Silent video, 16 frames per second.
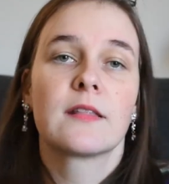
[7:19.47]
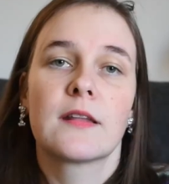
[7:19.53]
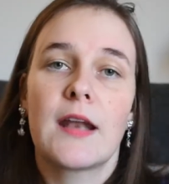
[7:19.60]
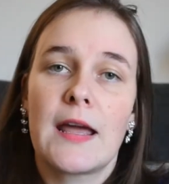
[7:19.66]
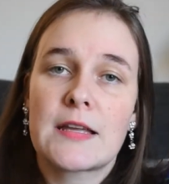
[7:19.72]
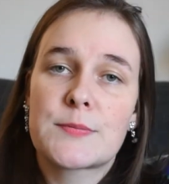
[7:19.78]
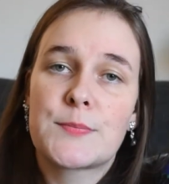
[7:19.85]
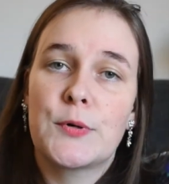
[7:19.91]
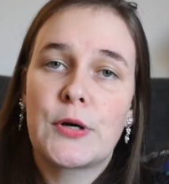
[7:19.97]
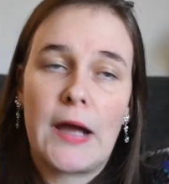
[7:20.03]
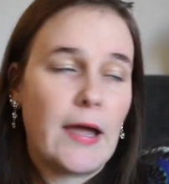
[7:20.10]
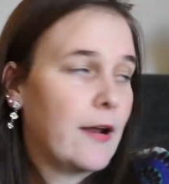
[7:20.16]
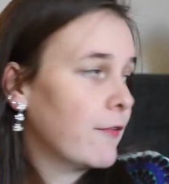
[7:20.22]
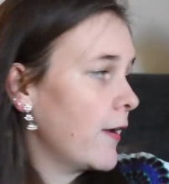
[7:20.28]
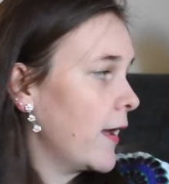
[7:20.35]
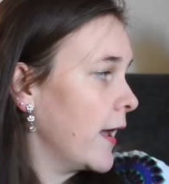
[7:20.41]
The next book
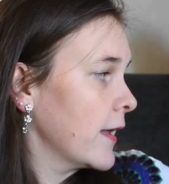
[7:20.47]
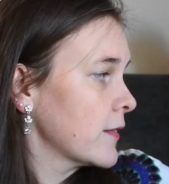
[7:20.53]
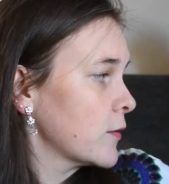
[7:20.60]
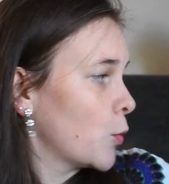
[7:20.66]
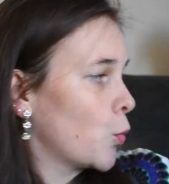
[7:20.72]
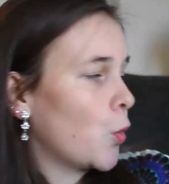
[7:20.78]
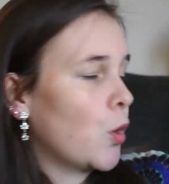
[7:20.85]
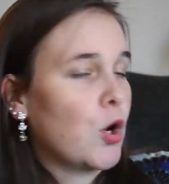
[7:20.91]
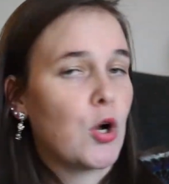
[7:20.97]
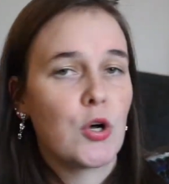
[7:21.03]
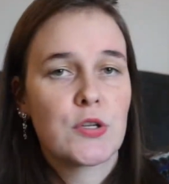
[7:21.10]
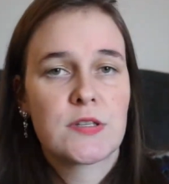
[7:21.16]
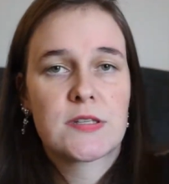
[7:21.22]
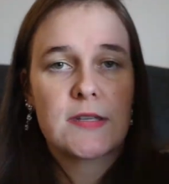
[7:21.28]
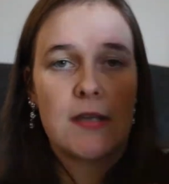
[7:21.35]
I read was